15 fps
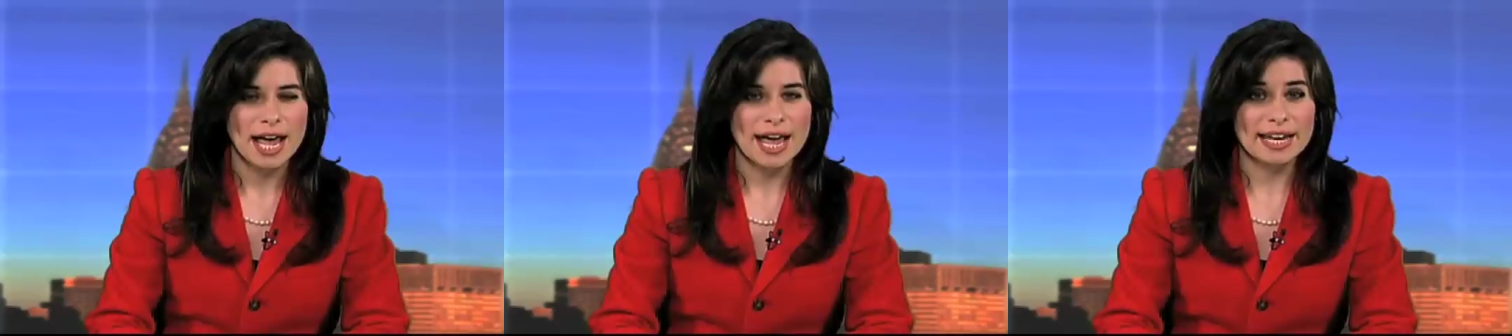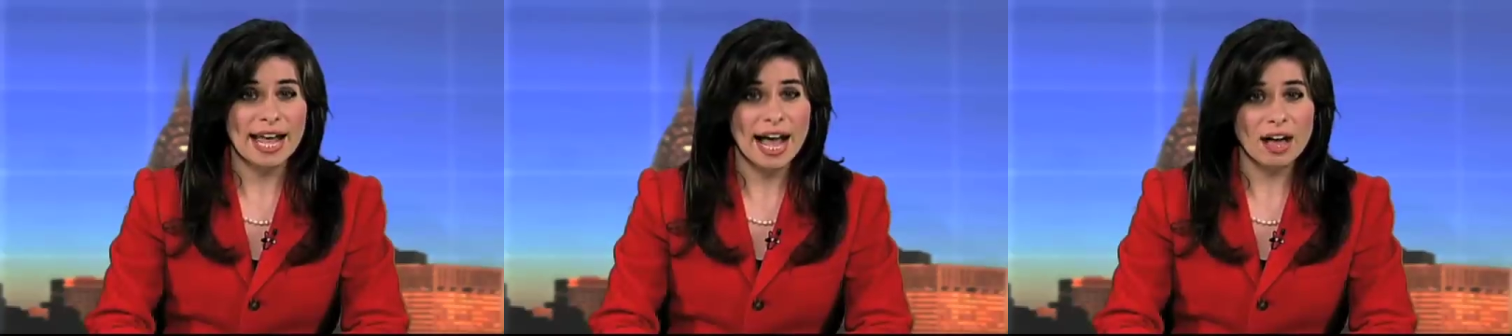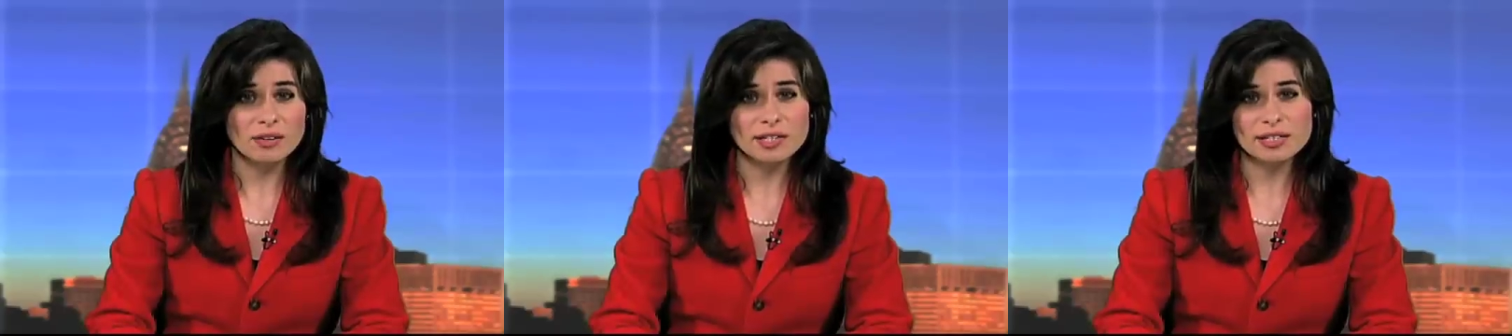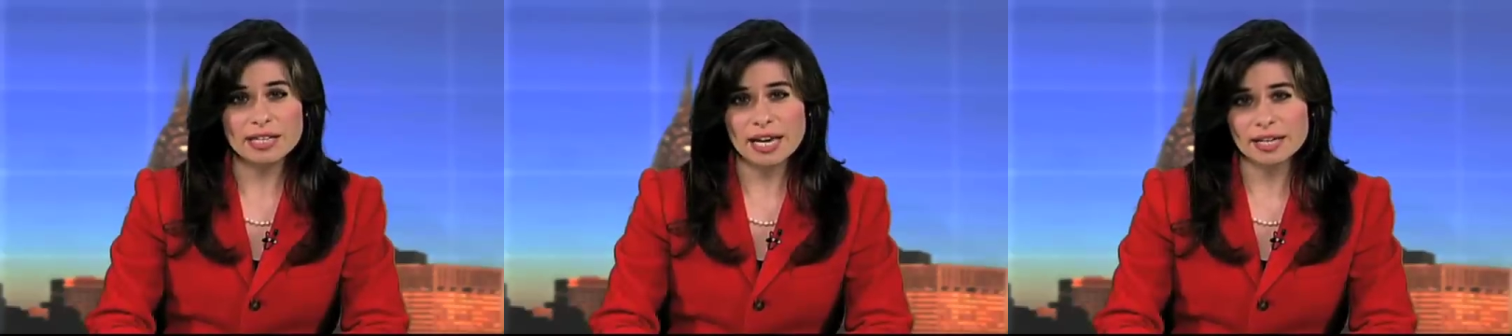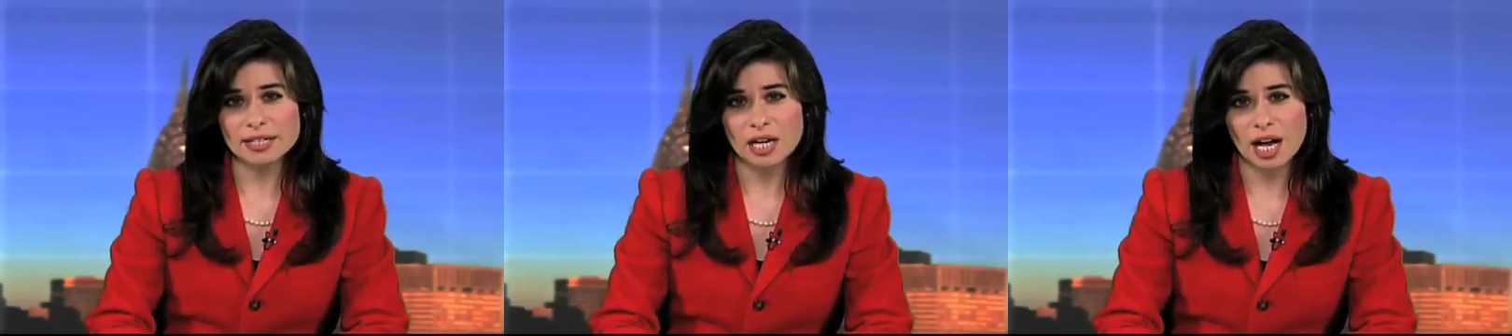And how does
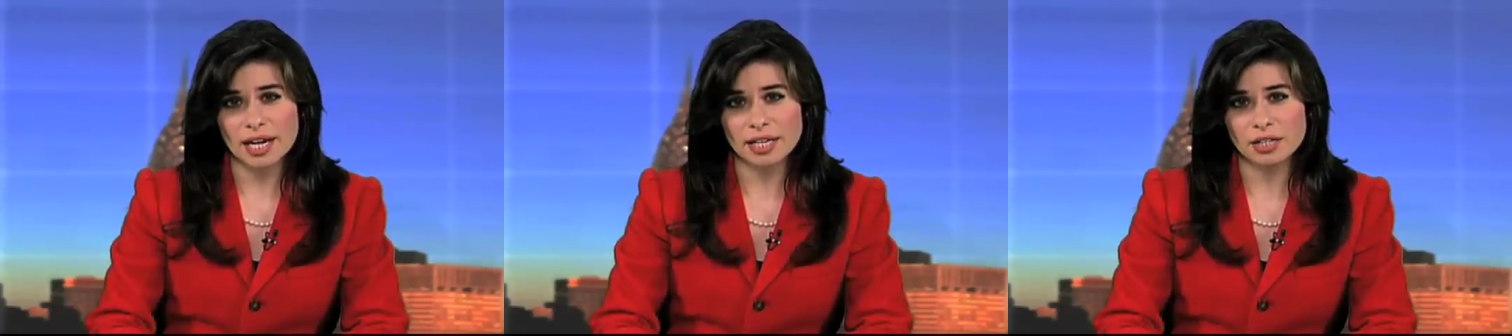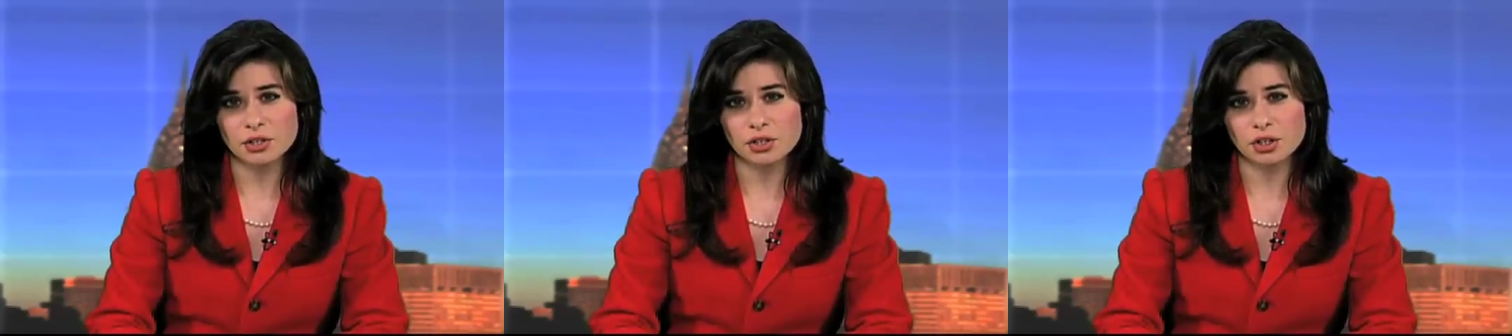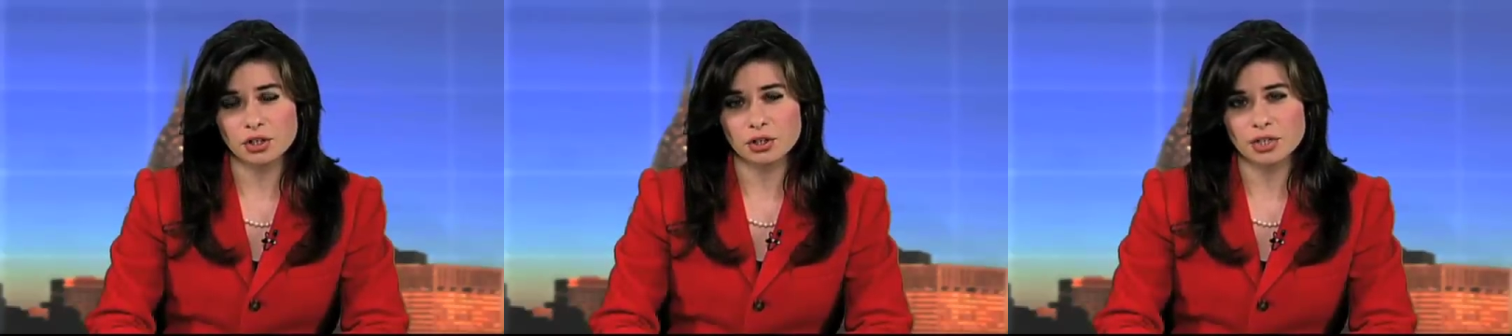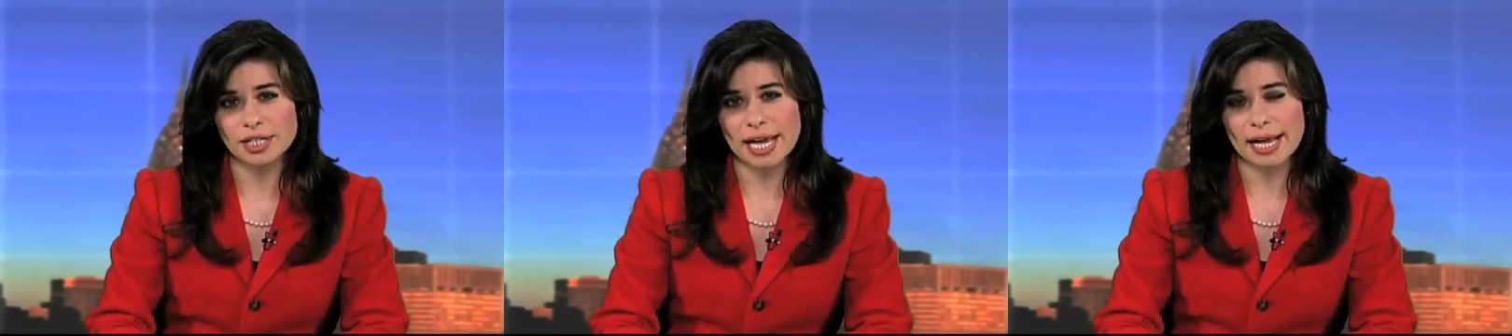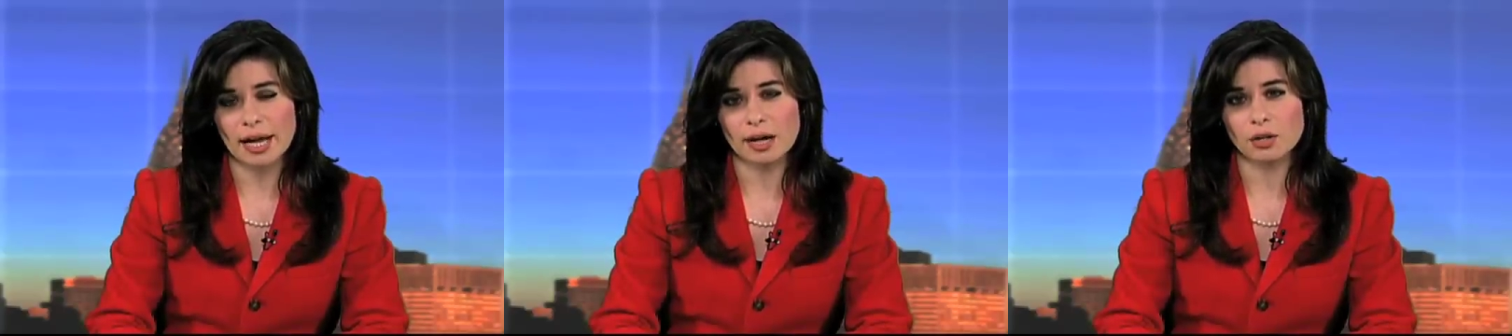that tie into your
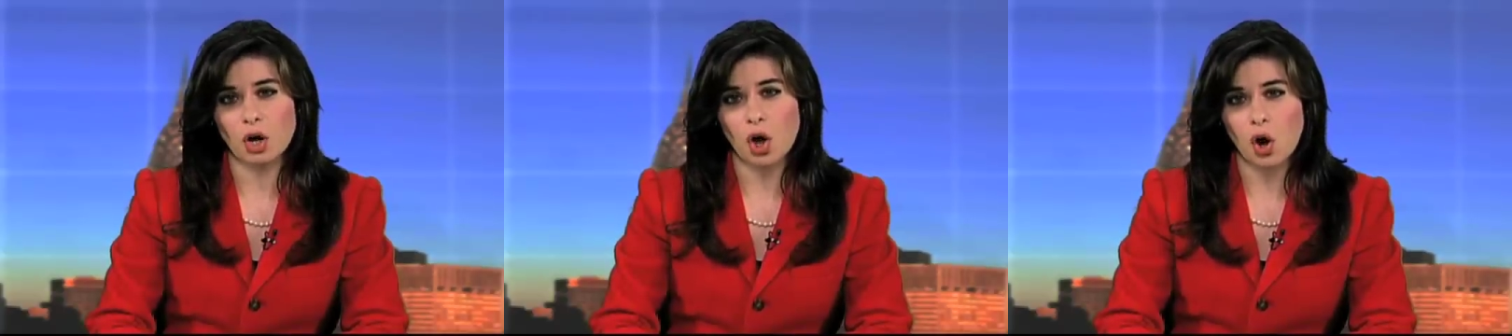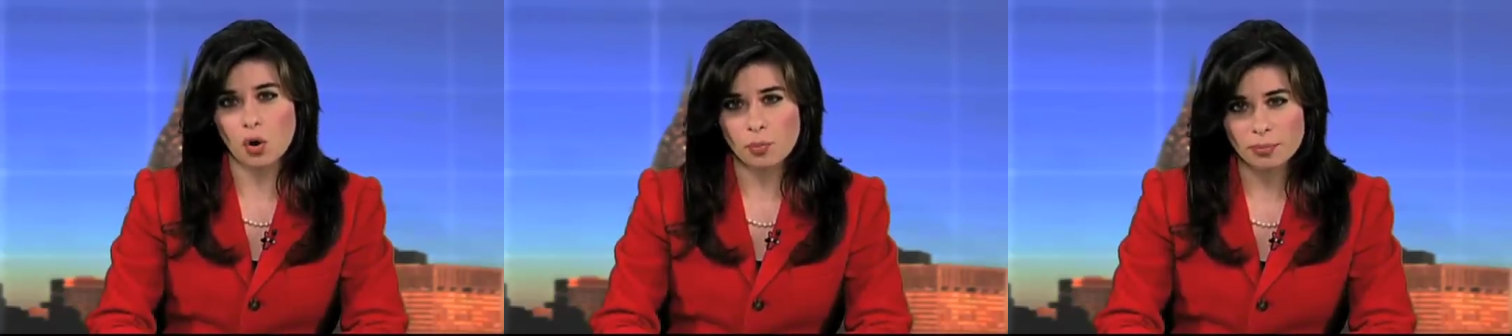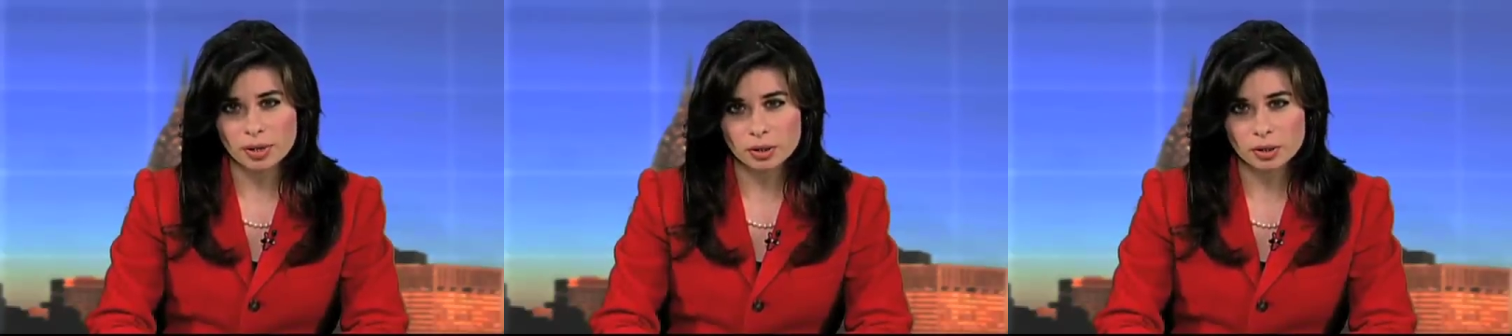take on home